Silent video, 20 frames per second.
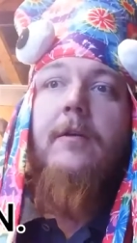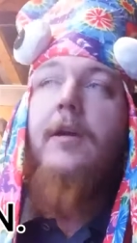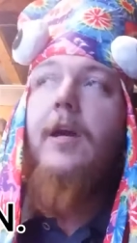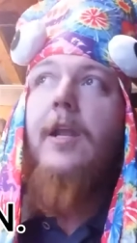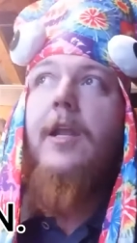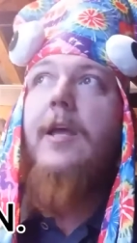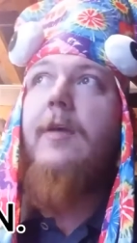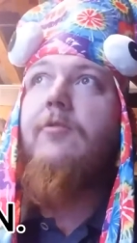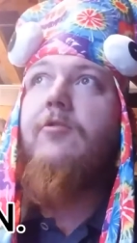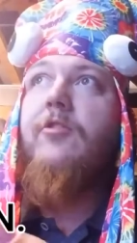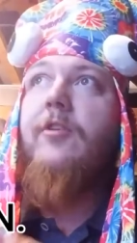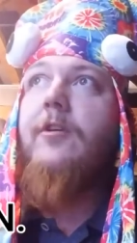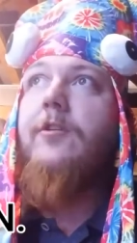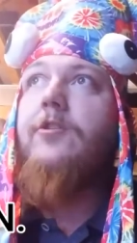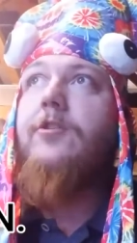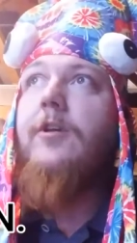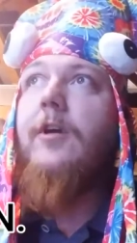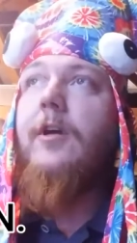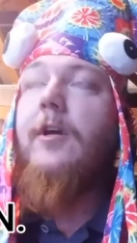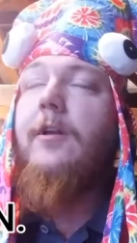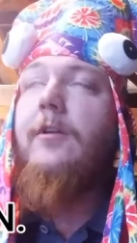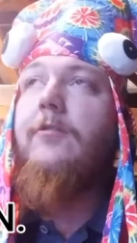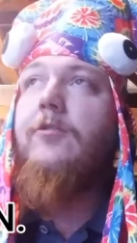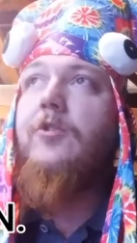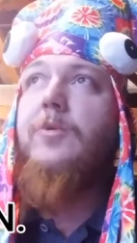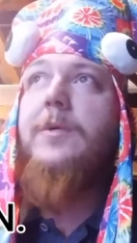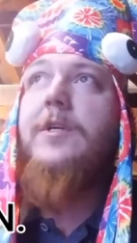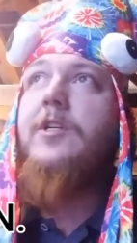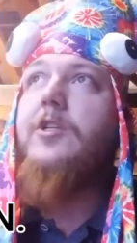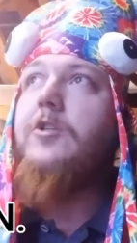Gotta have sunshine,
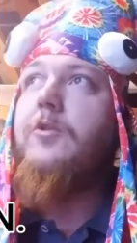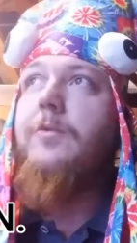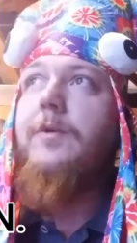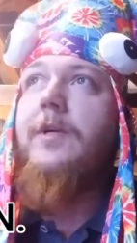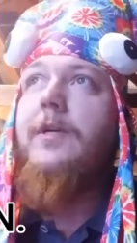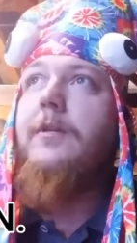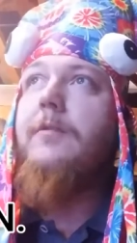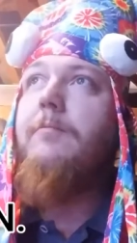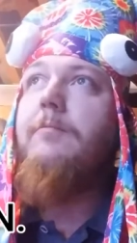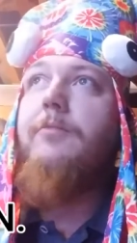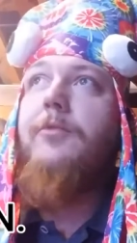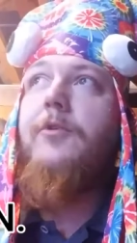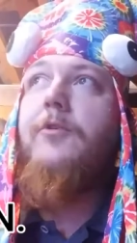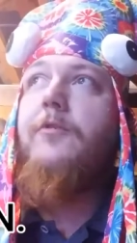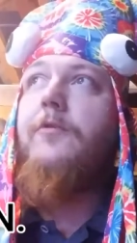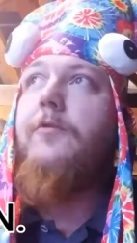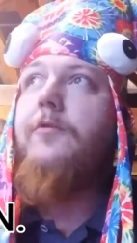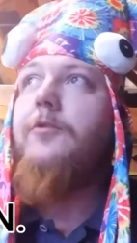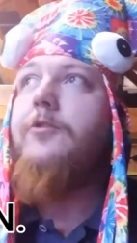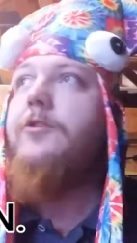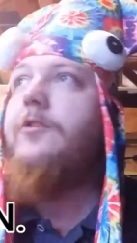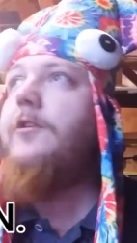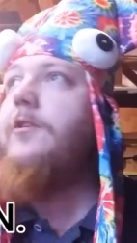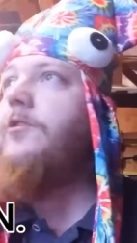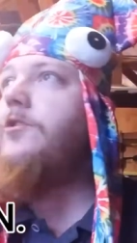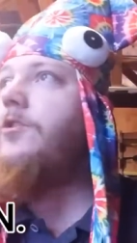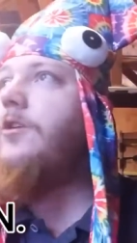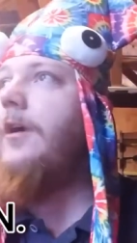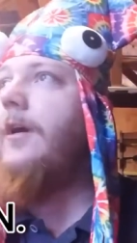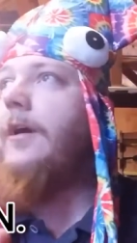sweet, sweet, beautiful
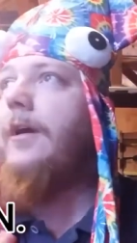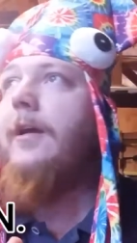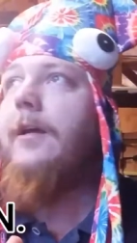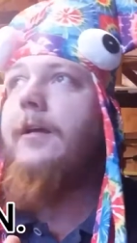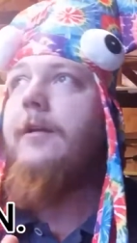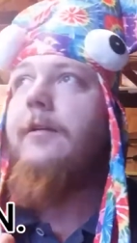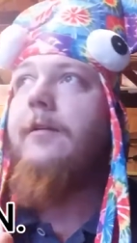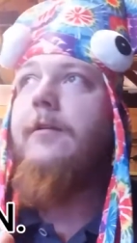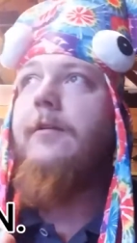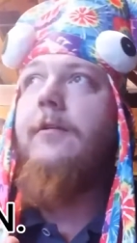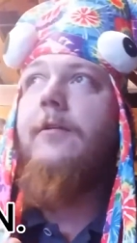sunshine.